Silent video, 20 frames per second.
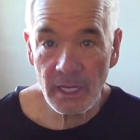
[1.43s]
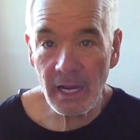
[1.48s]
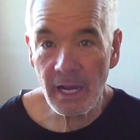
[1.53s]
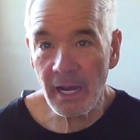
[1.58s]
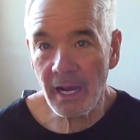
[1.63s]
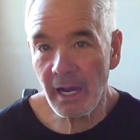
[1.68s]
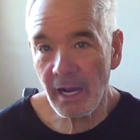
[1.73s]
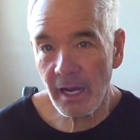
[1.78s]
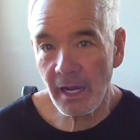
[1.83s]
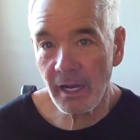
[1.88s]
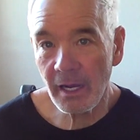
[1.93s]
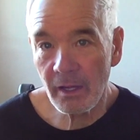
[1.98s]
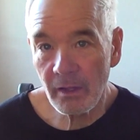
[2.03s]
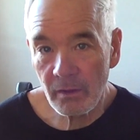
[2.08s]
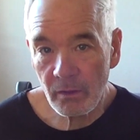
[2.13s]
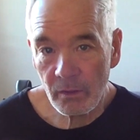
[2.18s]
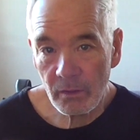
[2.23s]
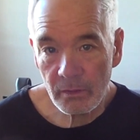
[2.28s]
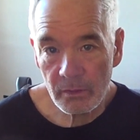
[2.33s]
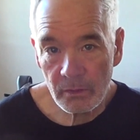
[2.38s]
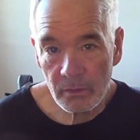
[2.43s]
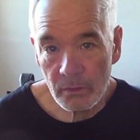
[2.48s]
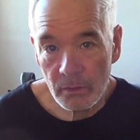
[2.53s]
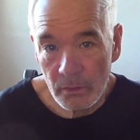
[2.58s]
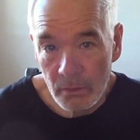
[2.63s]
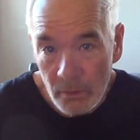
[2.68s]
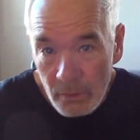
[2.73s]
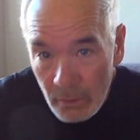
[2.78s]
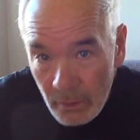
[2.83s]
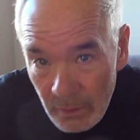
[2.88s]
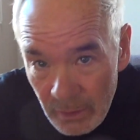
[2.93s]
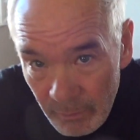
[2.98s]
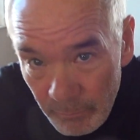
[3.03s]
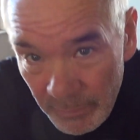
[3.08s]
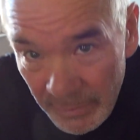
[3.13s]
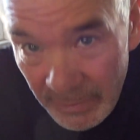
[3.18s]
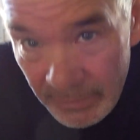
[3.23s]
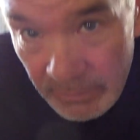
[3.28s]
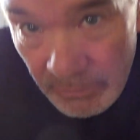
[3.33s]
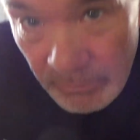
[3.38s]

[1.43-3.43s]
uh, let me get